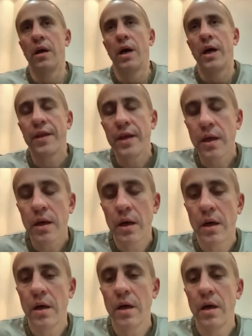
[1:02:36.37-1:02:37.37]
I think
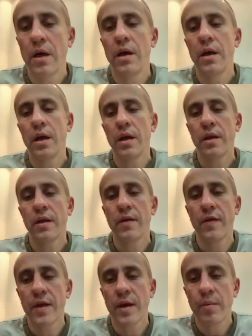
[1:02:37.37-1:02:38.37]
at
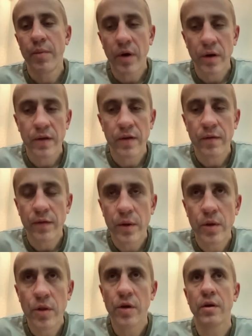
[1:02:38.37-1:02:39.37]
some point in
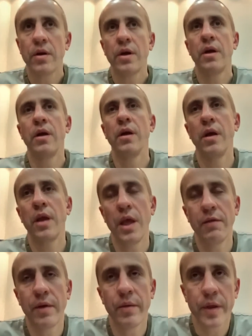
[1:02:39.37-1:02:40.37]
future,
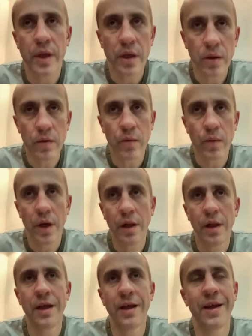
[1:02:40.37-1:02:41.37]
if everything goes
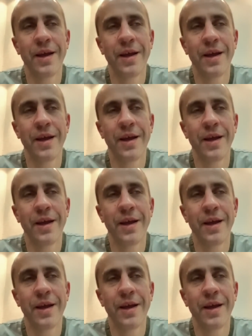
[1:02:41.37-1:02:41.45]
well,